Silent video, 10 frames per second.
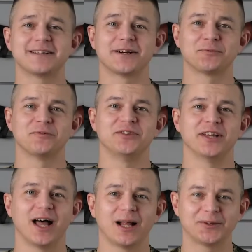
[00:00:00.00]
start with the
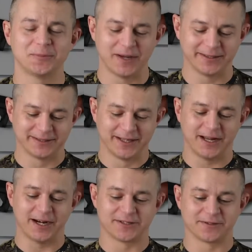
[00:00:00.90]
ultimate
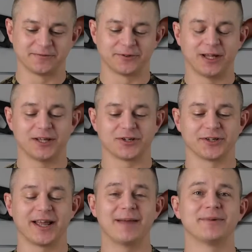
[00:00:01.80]
airsoft
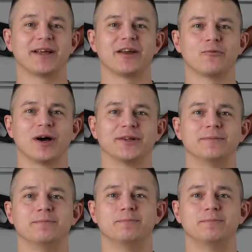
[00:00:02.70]
legend, MK1